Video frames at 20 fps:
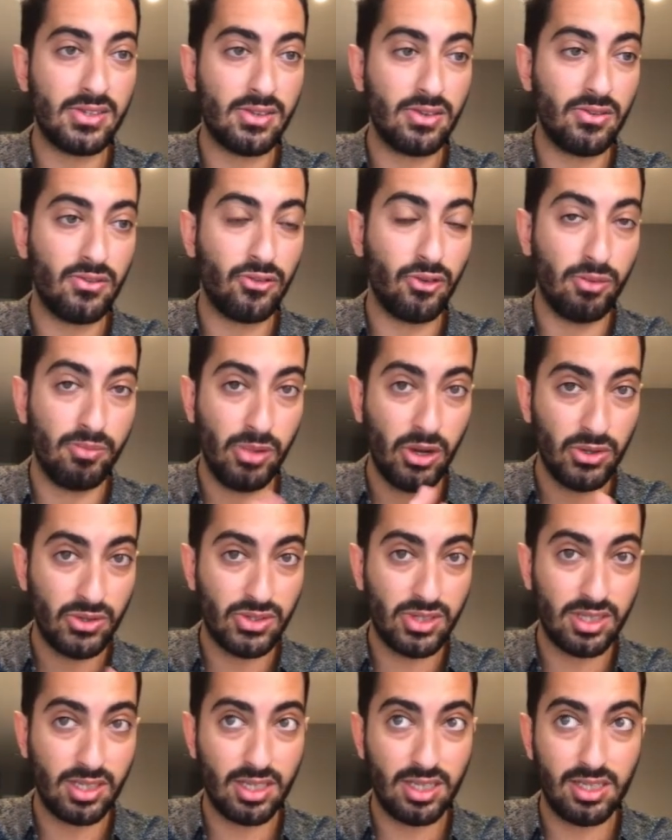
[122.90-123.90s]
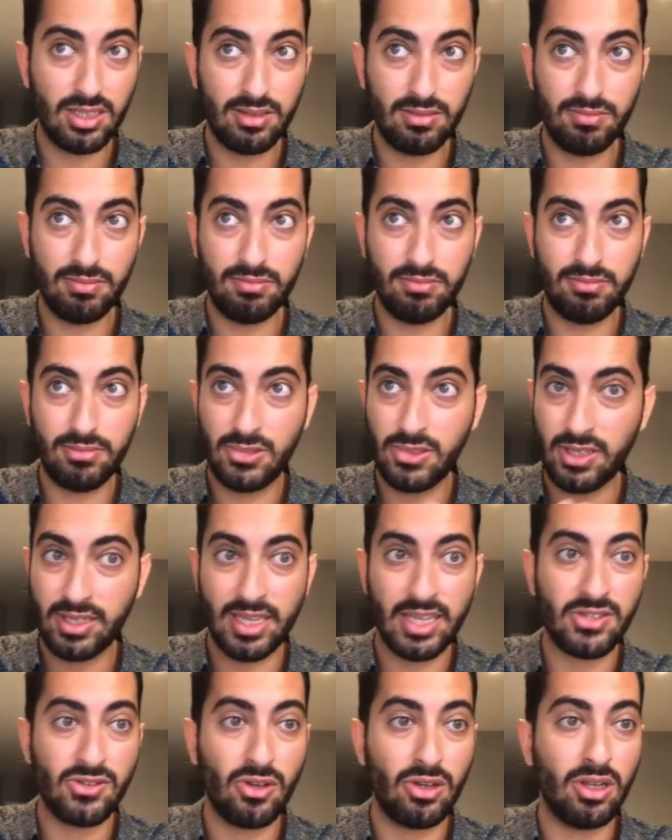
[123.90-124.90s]
for most
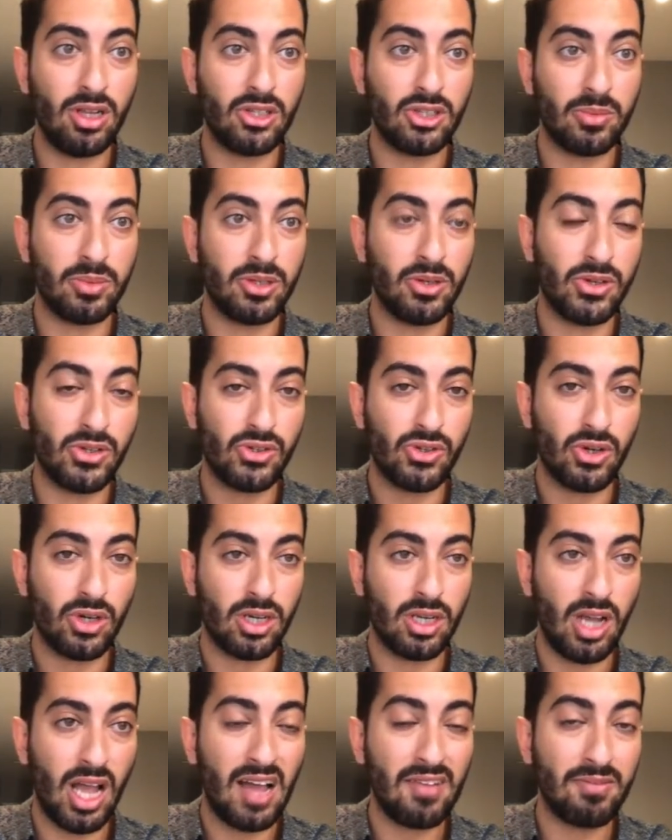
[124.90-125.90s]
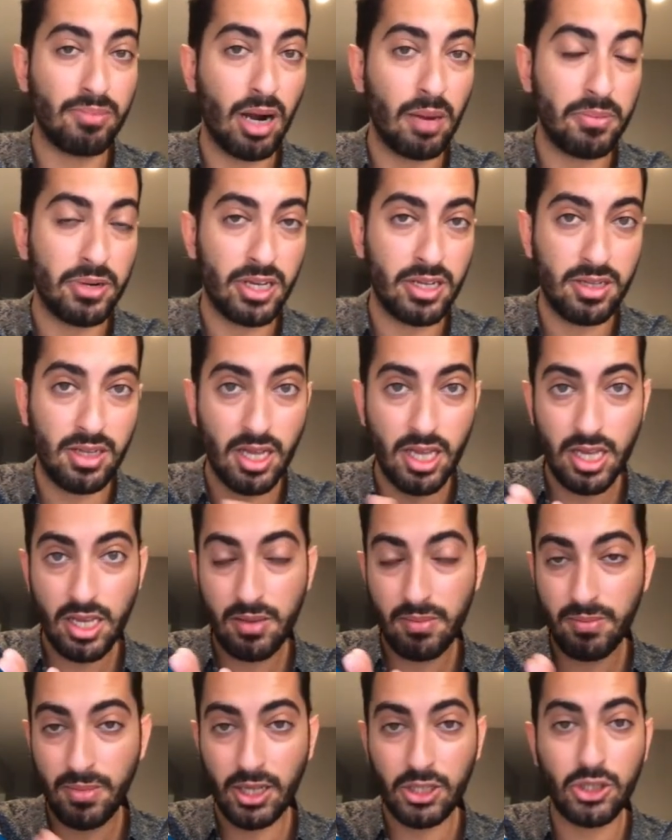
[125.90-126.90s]
successful entrepreneurs who have property.
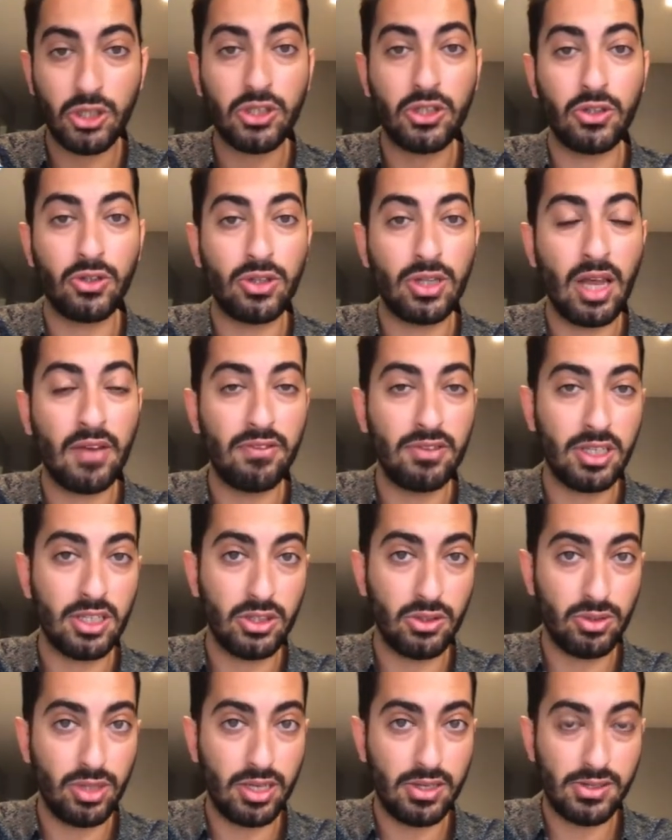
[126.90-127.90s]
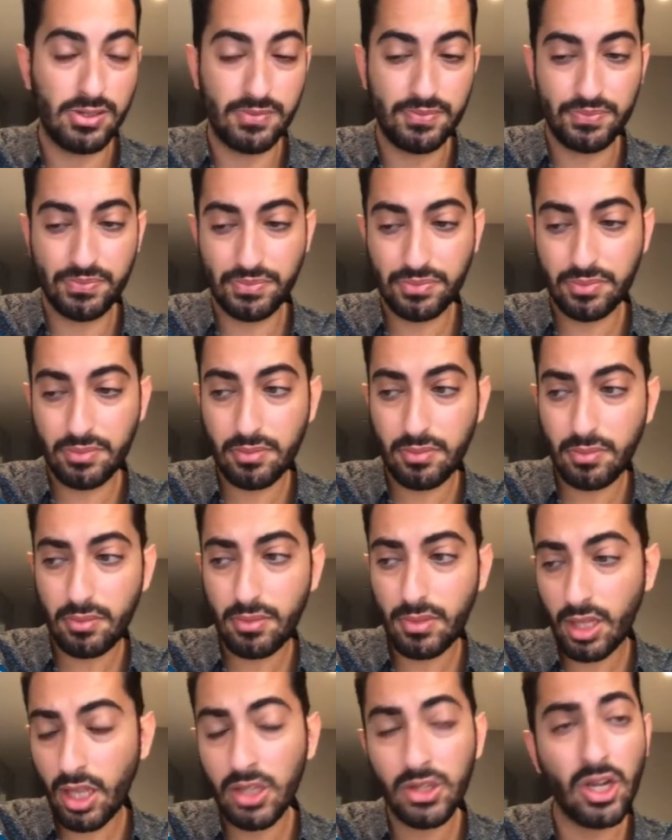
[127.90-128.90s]
Make sure to definitely do this.
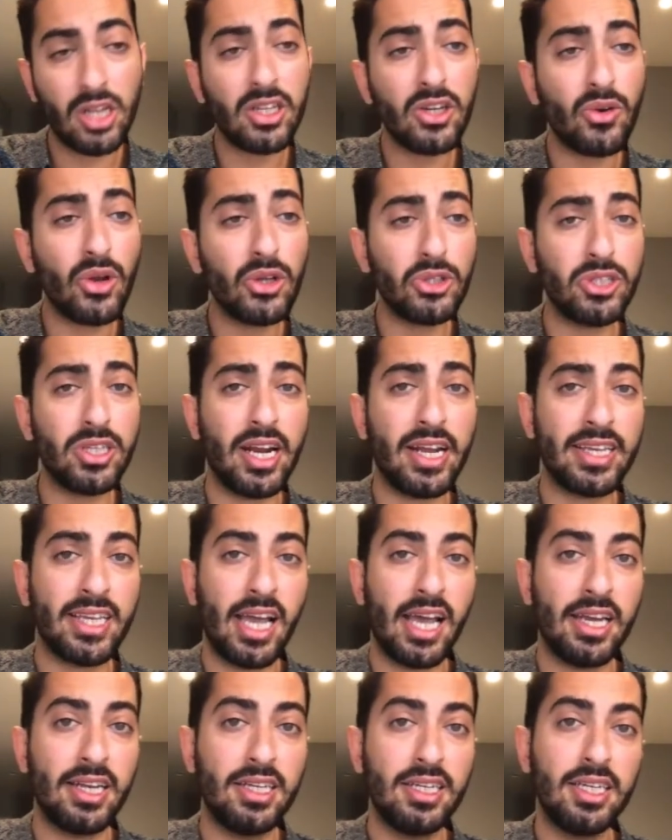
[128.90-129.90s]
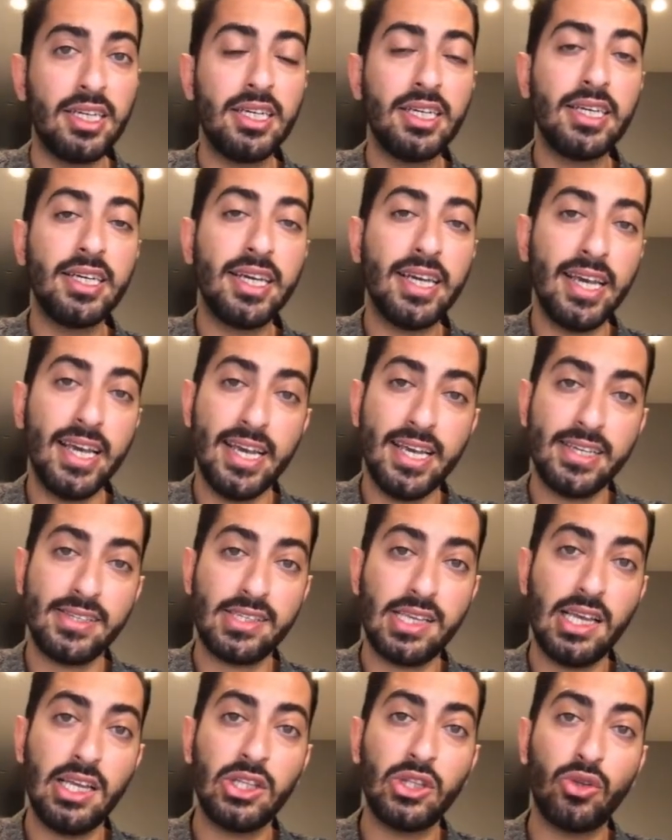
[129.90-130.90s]
The other question that I get
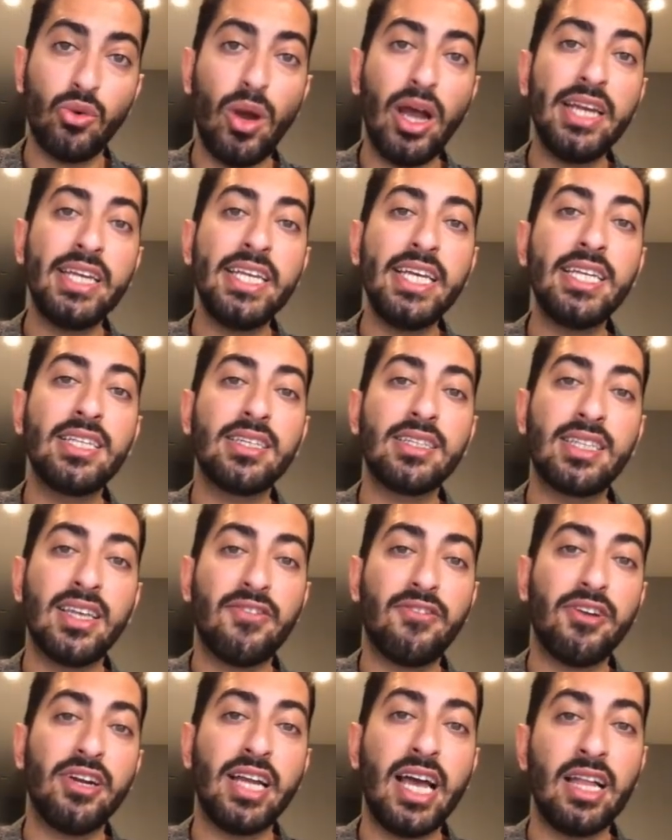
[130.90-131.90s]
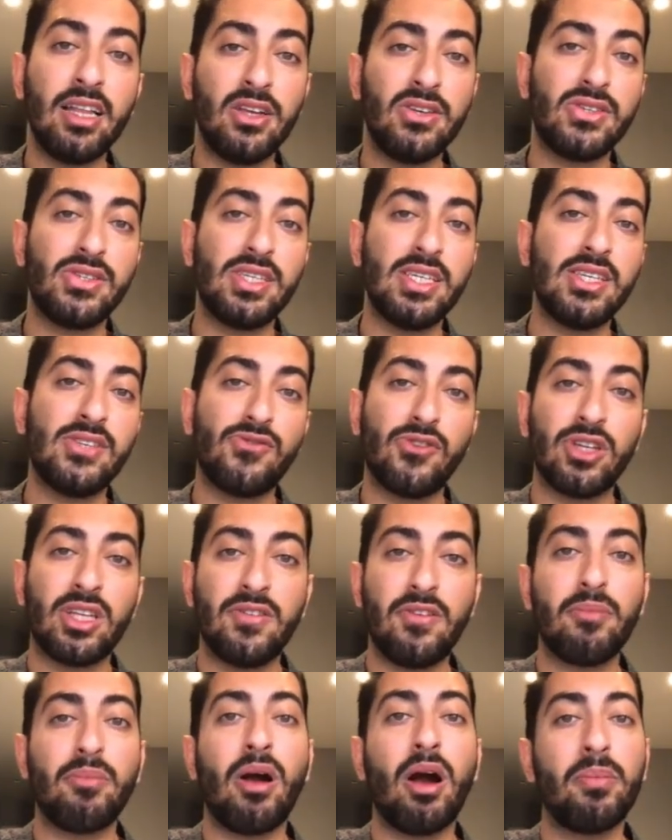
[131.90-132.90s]
is, do I need different LLCs for
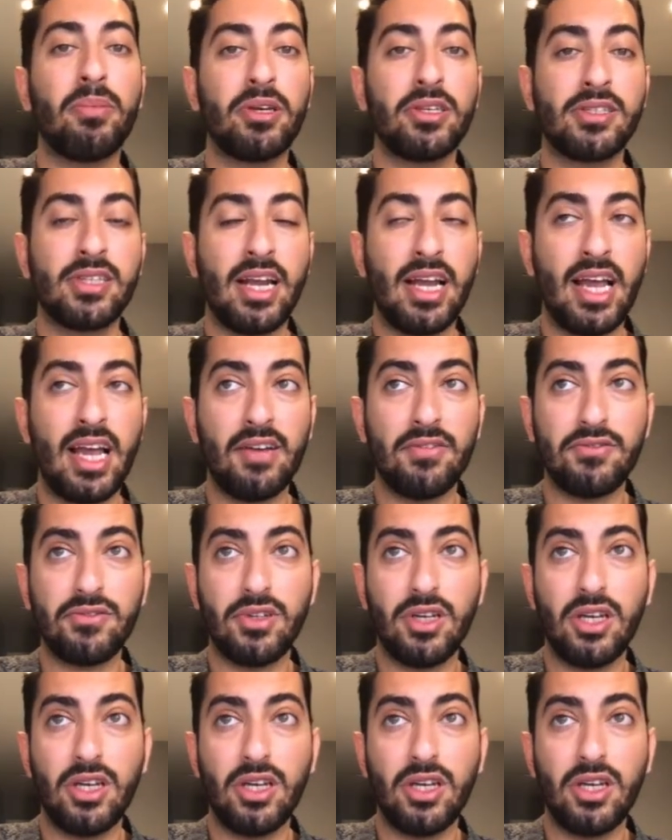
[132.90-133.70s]
different properties that I have?